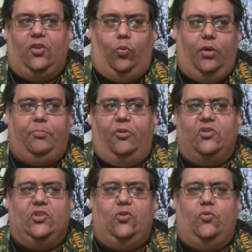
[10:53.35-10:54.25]
The one
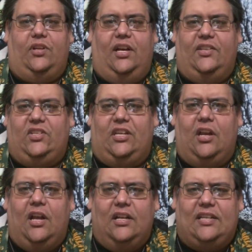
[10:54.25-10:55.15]
person who does, he
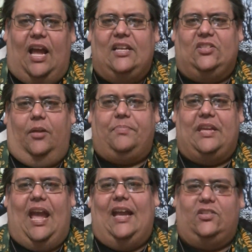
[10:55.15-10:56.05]
ties up,
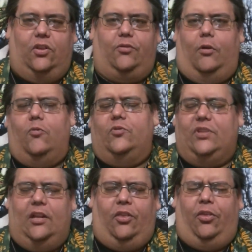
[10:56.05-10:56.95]
gags, and throws
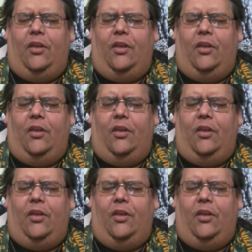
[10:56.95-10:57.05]
in